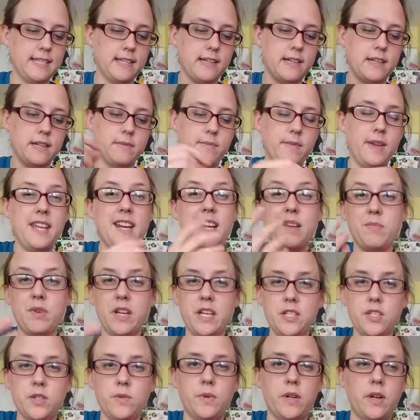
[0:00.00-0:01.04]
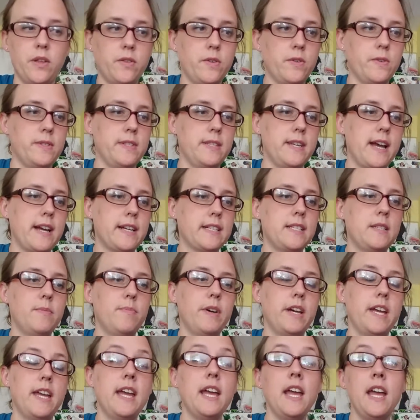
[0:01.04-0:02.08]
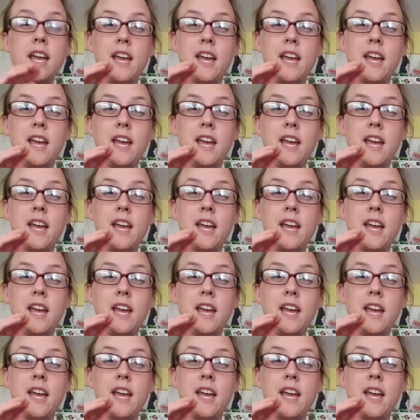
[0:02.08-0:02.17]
and I might do one of those next, but